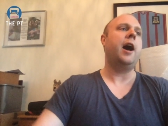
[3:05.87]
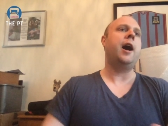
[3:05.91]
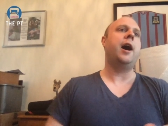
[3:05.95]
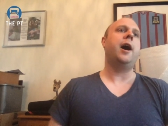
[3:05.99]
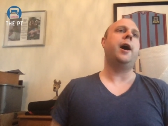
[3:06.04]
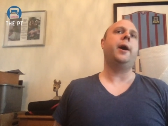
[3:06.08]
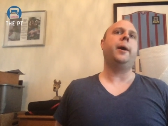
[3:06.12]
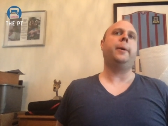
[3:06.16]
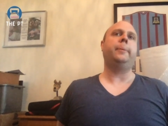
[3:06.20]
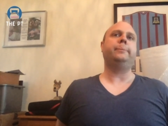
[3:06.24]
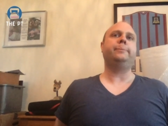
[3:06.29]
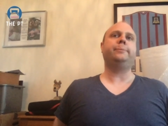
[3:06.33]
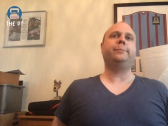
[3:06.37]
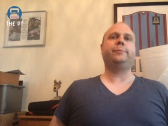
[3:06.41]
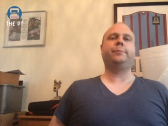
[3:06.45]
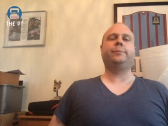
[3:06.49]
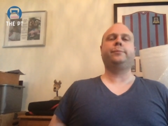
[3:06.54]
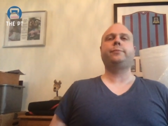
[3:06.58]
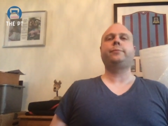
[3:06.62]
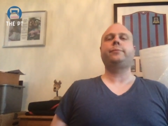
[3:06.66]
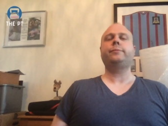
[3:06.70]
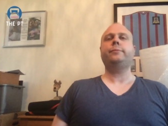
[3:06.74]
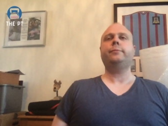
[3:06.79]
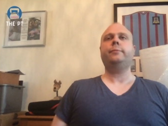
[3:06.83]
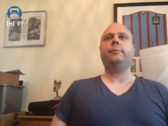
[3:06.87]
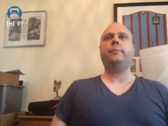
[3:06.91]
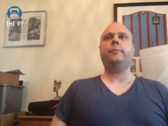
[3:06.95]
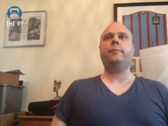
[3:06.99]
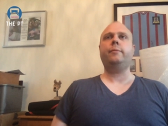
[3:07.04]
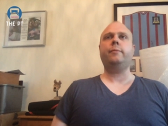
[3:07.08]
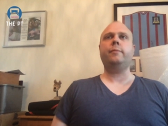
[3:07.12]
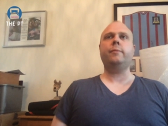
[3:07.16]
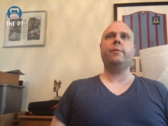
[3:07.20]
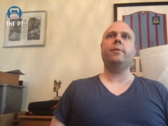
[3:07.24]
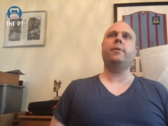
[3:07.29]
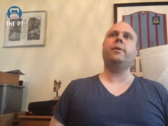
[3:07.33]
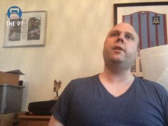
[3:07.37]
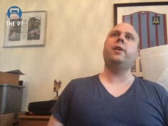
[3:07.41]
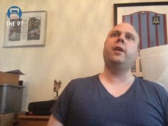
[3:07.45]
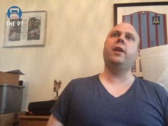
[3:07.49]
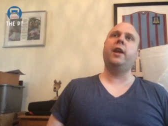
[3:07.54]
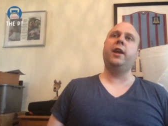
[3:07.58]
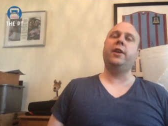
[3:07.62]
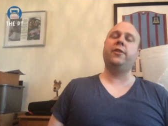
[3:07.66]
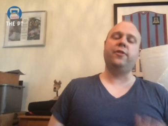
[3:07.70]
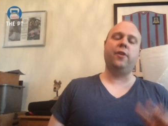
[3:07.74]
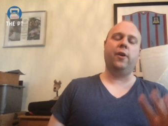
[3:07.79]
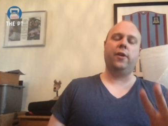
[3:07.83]
Um,
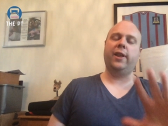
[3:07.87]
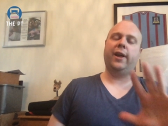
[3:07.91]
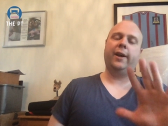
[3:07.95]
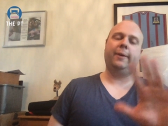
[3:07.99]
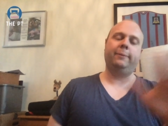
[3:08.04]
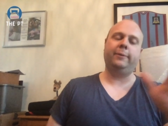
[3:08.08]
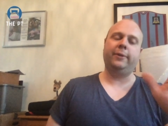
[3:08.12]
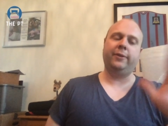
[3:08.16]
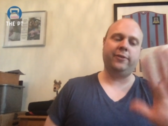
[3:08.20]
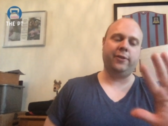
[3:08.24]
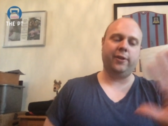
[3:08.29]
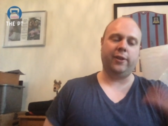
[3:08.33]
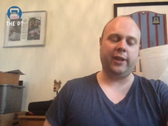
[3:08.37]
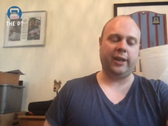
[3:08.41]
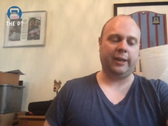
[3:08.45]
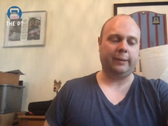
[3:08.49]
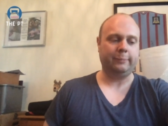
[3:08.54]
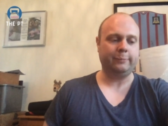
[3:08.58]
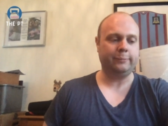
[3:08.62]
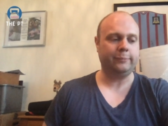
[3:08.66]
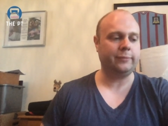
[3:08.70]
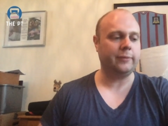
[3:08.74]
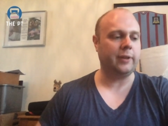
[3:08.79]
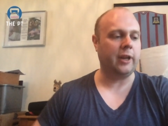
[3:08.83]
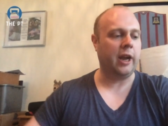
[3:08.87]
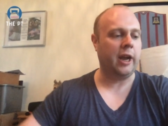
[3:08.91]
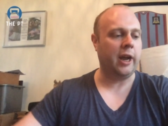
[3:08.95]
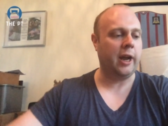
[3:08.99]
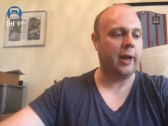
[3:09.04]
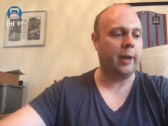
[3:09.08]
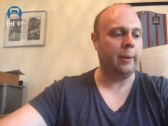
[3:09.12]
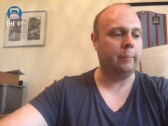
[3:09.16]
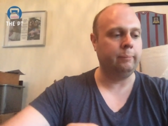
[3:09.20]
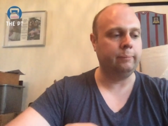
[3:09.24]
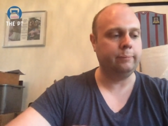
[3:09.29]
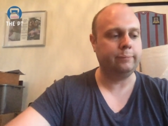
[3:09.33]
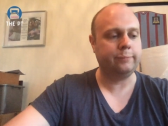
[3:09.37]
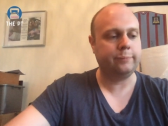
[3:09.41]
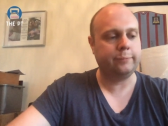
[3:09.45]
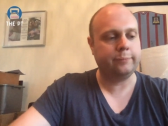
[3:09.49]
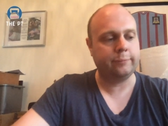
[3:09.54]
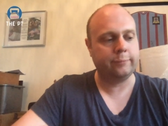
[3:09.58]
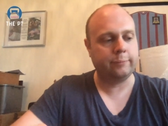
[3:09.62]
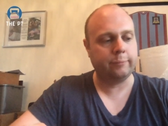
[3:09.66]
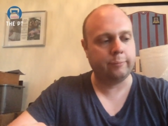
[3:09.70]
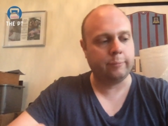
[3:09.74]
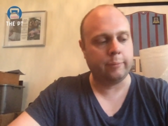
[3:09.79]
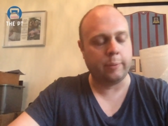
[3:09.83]
it's not that, it's not that. Um,
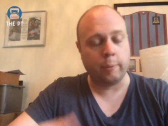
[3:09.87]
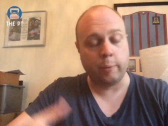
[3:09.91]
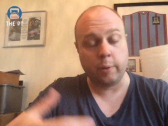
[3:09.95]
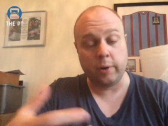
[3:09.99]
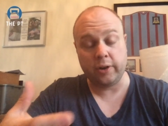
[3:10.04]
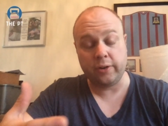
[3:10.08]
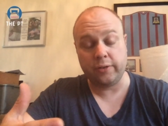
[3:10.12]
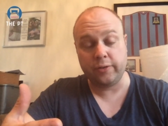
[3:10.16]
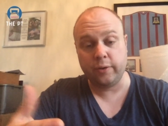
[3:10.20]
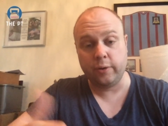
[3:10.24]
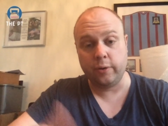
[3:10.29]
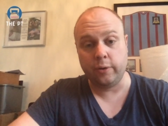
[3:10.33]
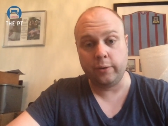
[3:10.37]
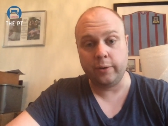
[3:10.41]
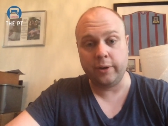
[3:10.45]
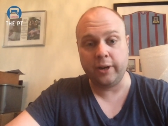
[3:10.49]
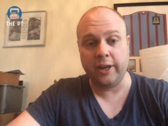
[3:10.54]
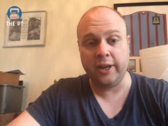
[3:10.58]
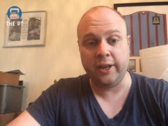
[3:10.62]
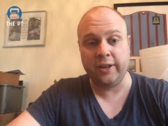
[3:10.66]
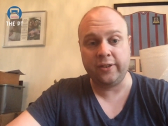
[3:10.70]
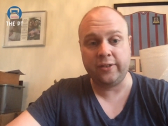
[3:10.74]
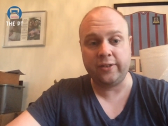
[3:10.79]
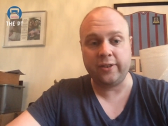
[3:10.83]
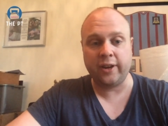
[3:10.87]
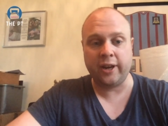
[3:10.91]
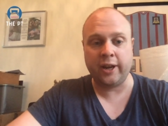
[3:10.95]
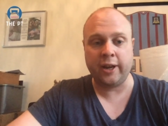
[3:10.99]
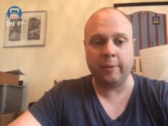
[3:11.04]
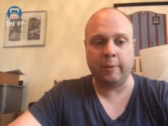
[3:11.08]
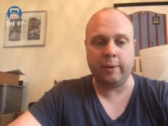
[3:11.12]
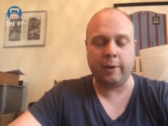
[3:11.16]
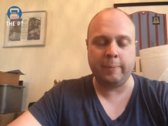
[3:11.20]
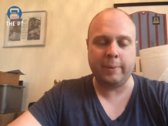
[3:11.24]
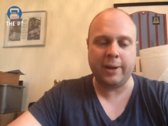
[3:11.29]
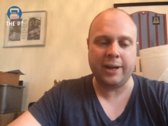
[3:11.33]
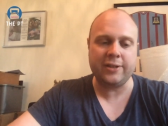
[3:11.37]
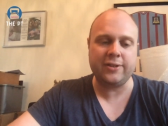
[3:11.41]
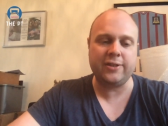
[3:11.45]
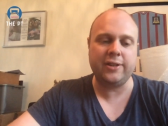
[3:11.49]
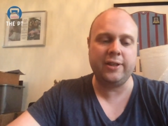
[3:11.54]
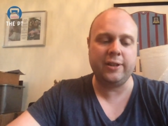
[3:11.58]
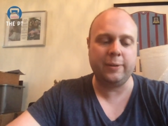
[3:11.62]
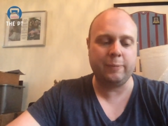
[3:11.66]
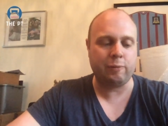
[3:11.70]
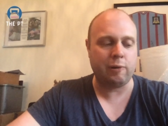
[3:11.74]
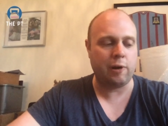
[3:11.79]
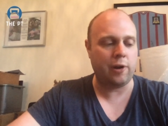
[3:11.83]
but what it's for is uh, I'm actually
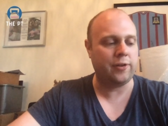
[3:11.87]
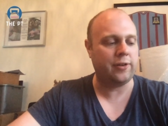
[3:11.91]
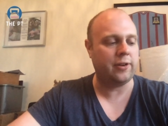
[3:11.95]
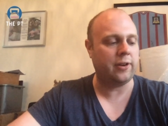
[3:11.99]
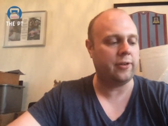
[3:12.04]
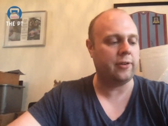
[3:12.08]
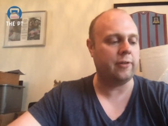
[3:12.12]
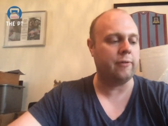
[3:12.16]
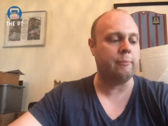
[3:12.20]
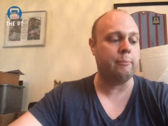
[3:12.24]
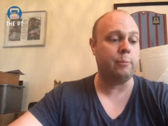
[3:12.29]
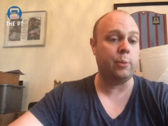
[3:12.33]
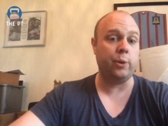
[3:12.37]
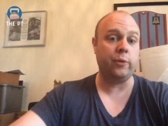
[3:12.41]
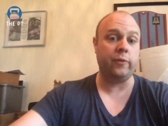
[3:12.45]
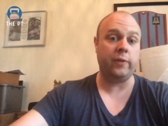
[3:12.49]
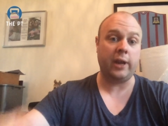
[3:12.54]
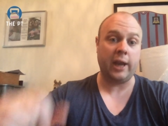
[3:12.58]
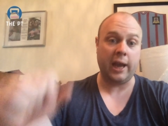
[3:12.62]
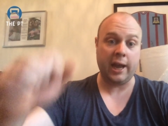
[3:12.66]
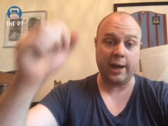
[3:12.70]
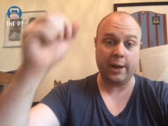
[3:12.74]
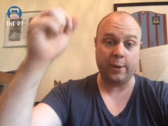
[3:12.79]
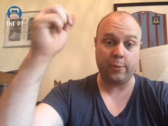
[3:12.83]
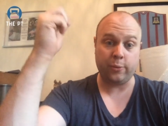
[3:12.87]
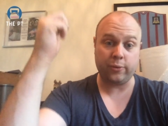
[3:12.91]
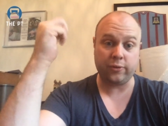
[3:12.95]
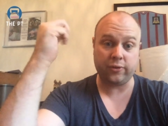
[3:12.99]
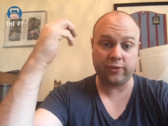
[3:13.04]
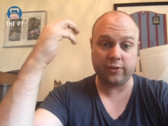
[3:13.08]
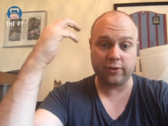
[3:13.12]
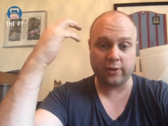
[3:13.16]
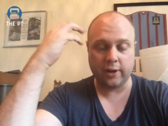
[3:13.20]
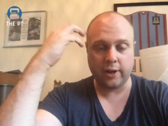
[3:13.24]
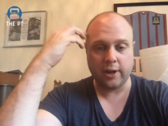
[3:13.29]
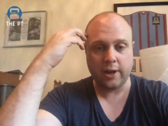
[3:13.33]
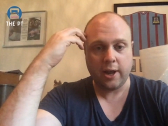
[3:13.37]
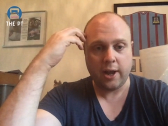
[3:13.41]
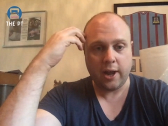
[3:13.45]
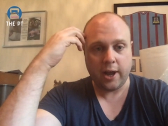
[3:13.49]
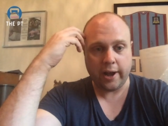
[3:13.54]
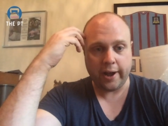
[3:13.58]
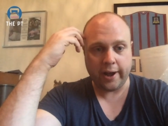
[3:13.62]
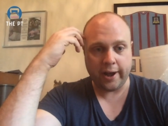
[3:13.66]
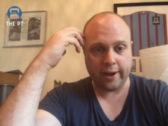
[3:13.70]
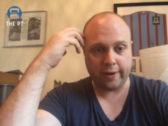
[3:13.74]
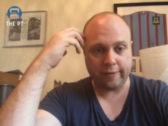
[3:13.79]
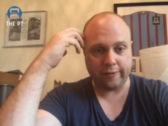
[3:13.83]
in the process of moving house.
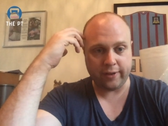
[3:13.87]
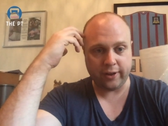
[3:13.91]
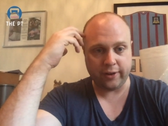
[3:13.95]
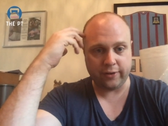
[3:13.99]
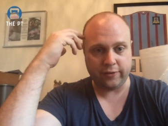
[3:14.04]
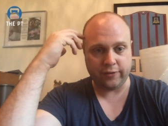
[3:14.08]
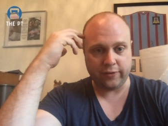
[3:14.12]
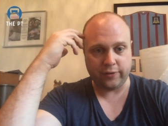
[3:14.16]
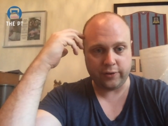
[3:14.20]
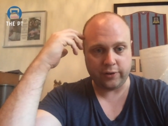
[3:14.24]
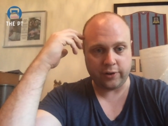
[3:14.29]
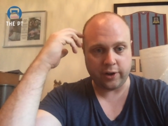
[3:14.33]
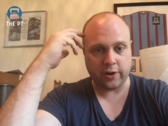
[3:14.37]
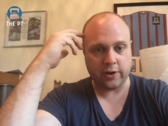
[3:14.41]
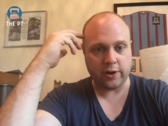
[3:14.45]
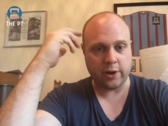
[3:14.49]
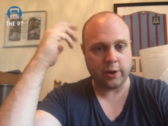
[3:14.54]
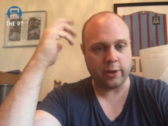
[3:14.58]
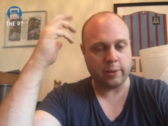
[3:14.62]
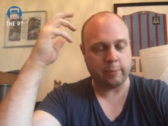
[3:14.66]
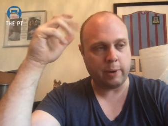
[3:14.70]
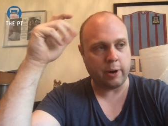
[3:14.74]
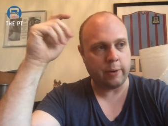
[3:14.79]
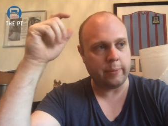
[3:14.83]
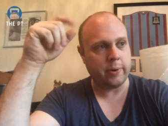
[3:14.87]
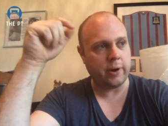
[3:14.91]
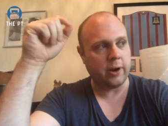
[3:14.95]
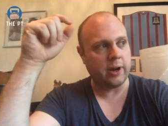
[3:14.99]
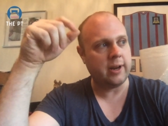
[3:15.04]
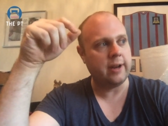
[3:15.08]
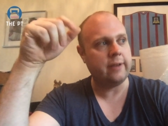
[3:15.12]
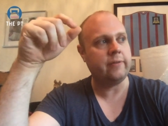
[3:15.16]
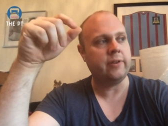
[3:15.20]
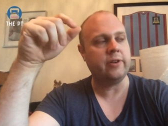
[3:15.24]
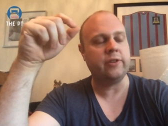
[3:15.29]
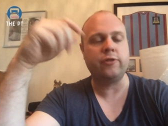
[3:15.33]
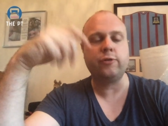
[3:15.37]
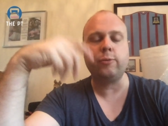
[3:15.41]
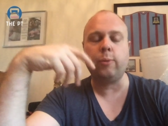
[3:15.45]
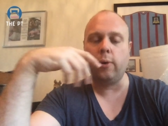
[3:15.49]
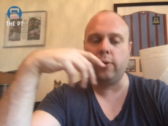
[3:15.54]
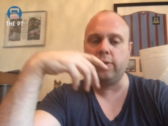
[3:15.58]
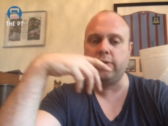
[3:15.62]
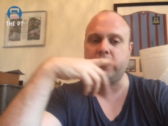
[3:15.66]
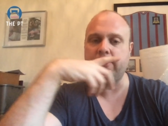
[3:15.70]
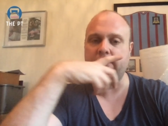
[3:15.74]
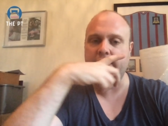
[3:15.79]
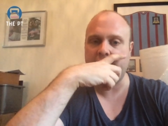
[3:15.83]
Uh, for those of you who don't know, at the moment I live in
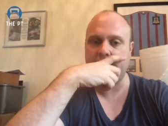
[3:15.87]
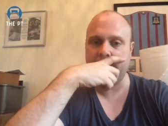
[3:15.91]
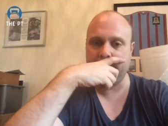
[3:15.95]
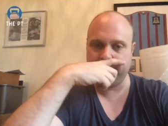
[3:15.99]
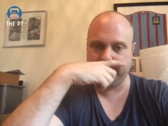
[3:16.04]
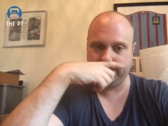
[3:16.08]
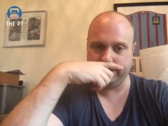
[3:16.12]
Swansea.